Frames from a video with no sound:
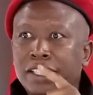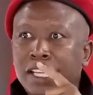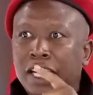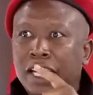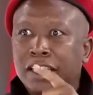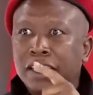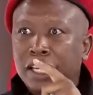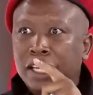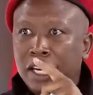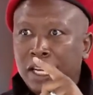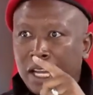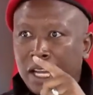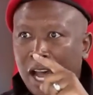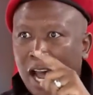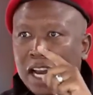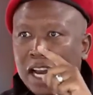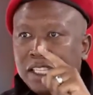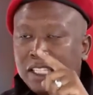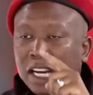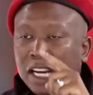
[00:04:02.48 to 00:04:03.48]
such
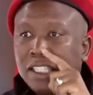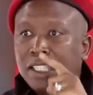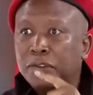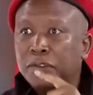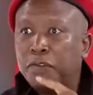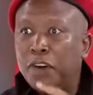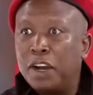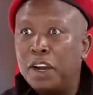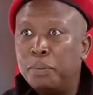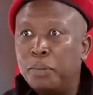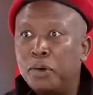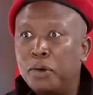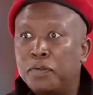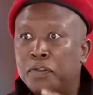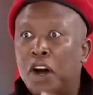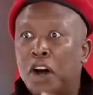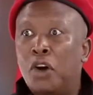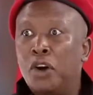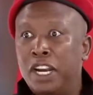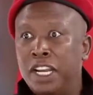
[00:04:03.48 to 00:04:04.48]
unjustifiable
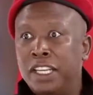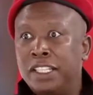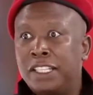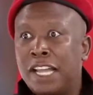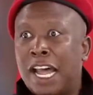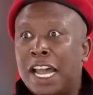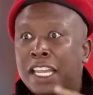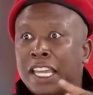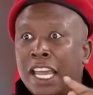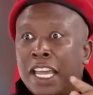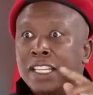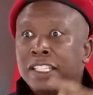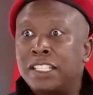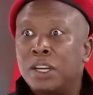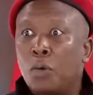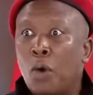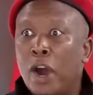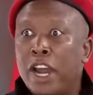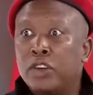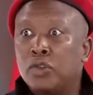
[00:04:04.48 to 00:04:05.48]
violence against
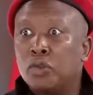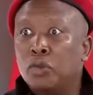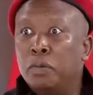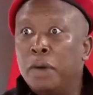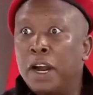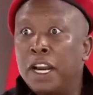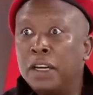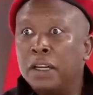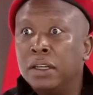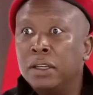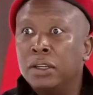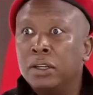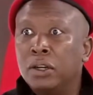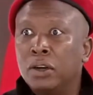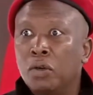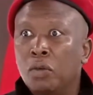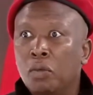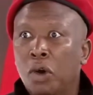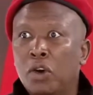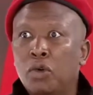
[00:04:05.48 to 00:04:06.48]
a white woman,
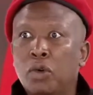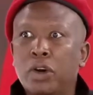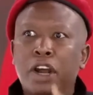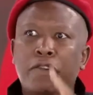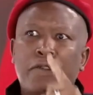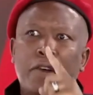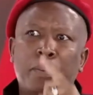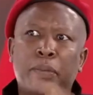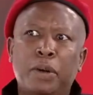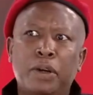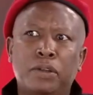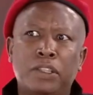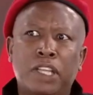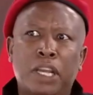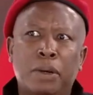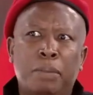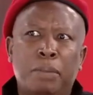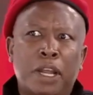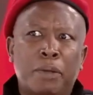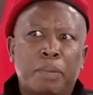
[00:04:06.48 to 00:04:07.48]
what would have happened to
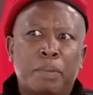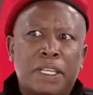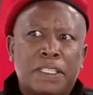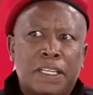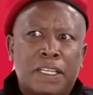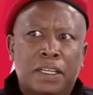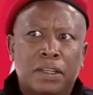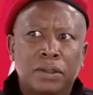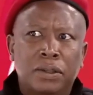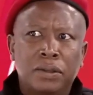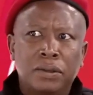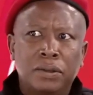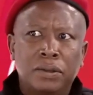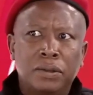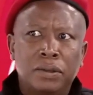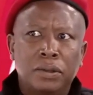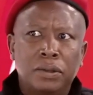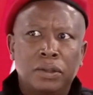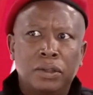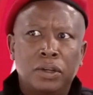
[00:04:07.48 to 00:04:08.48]
that black person?
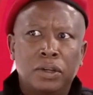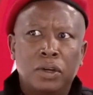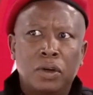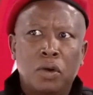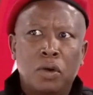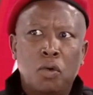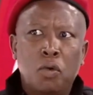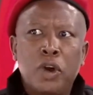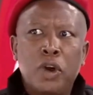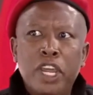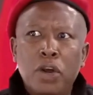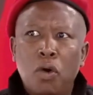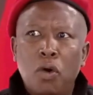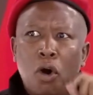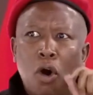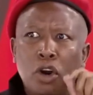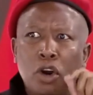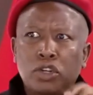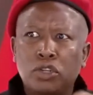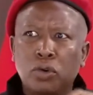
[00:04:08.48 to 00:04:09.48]
We
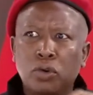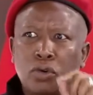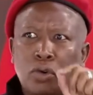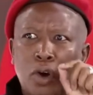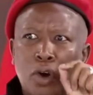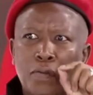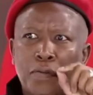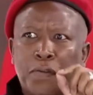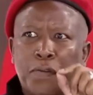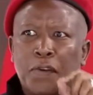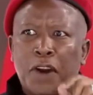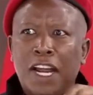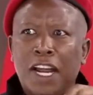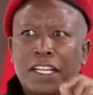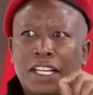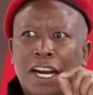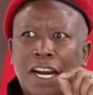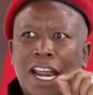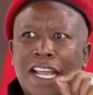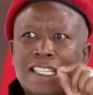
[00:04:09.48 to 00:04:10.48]
ought to
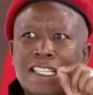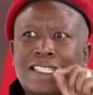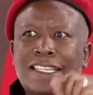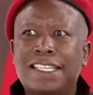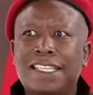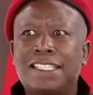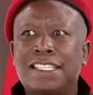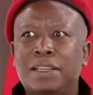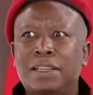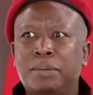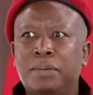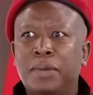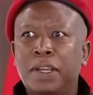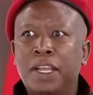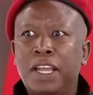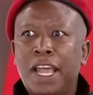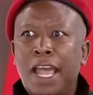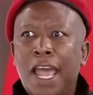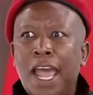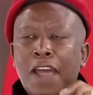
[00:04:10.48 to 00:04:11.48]
confront racism
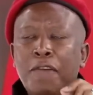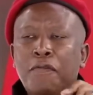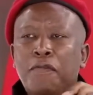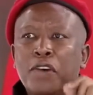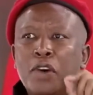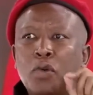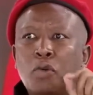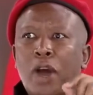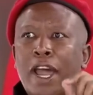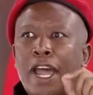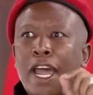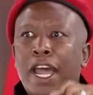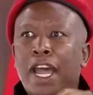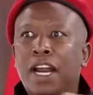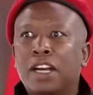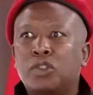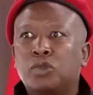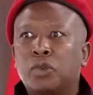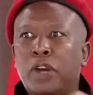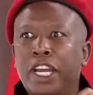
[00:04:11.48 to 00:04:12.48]
everywhere
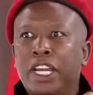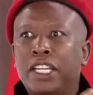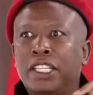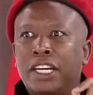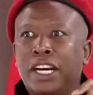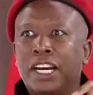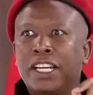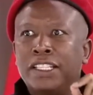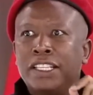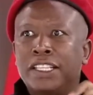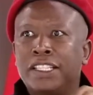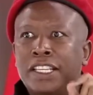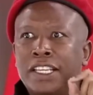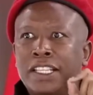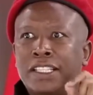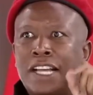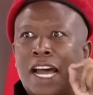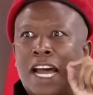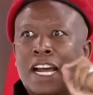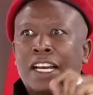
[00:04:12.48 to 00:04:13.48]
else where it raises
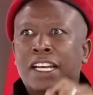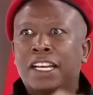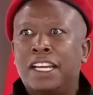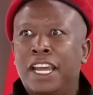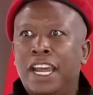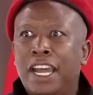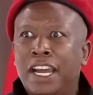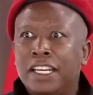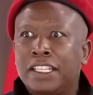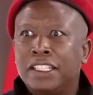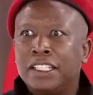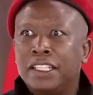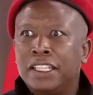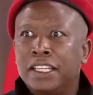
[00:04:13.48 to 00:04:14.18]
its ugly head.